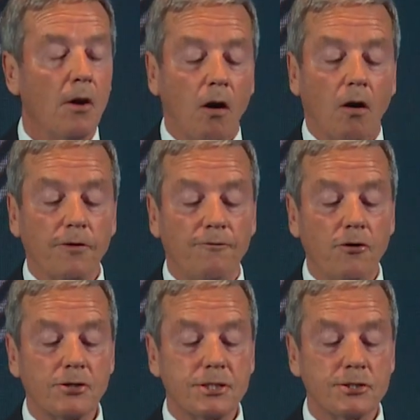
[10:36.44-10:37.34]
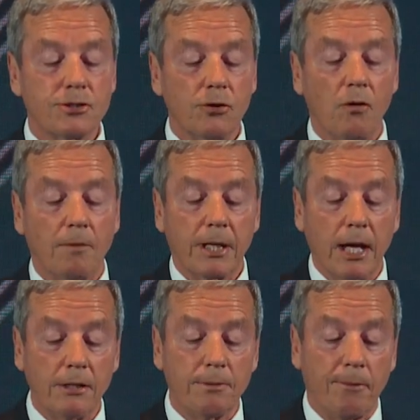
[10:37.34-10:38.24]
On the first issue, I'm
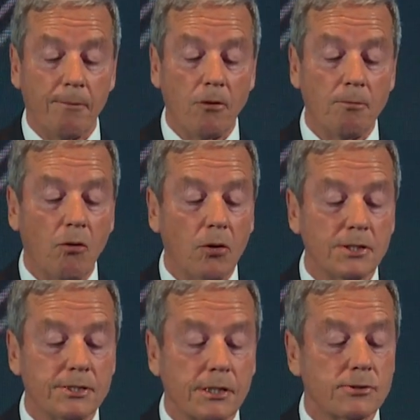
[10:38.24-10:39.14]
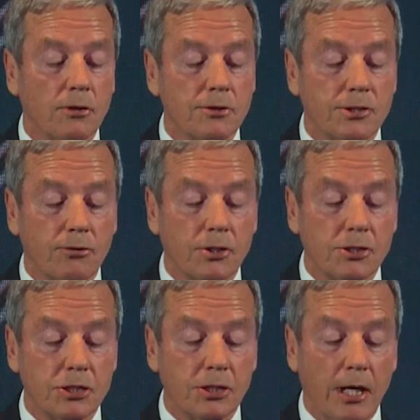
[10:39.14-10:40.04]
keen to promote more listings on the stock
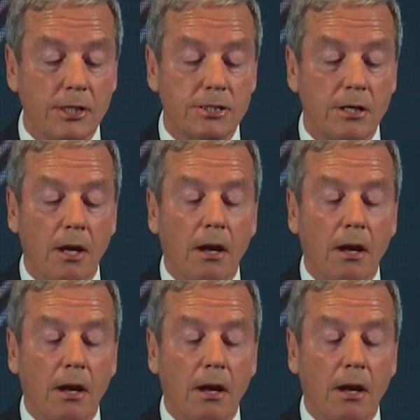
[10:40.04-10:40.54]
exchange